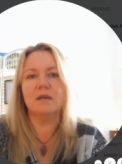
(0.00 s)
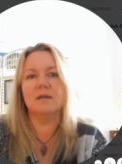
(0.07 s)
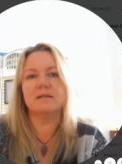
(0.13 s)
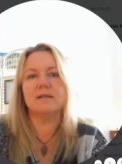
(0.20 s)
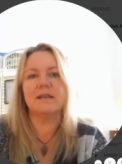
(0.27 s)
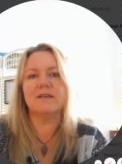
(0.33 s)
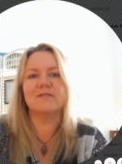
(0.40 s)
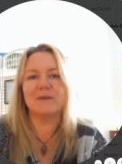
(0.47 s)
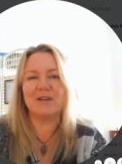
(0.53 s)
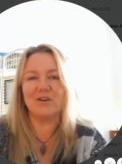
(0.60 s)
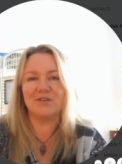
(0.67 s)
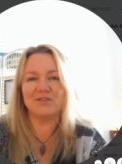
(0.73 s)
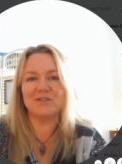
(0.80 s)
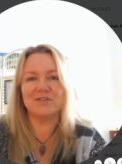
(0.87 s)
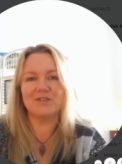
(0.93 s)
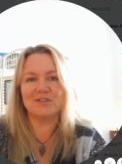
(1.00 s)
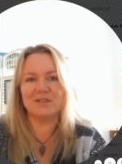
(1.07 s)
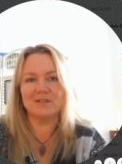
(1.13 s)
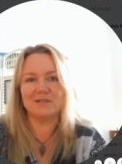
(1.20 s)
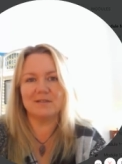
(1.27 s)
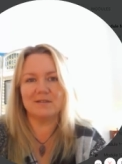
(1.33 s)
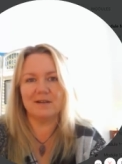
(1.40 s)
is it gives my current
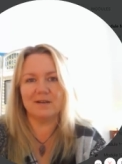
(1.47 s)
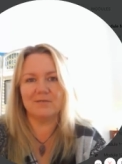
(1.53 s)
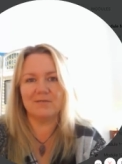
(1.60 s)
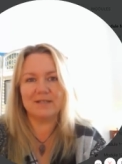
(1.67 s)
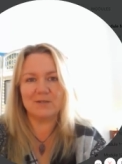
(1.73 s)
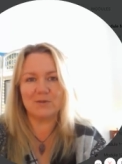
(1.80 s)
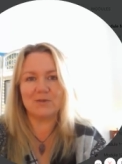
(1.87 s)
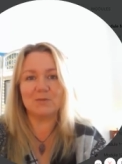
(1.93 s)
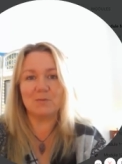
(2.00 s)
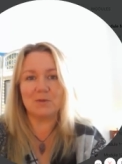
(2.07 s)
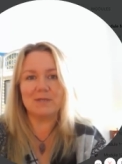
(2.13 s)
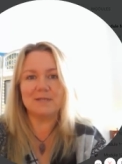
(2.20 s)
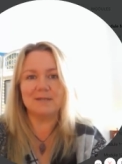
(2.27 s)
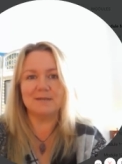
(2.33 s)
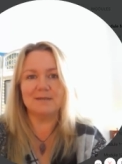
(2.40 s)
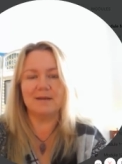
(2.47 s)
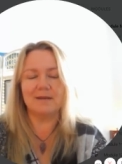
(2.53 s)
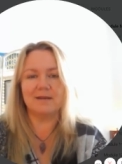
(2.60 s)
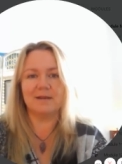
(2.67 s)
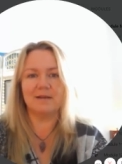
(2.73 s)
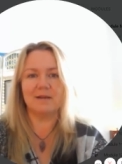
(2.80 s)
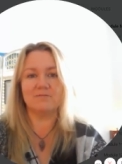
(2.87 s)
students a resource point
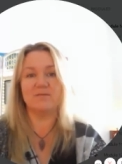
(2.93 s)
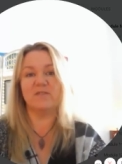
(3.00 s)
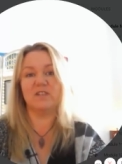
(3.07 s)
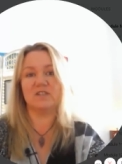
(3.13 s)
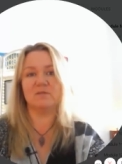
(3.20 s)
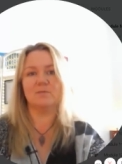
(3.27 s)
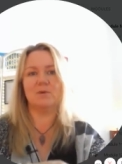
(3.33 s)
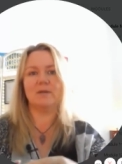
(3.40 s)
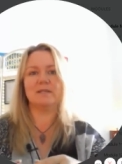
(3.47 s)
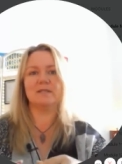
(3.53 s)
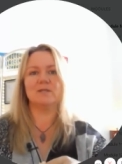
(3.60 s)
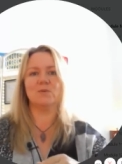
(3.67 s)
and a, a revision point.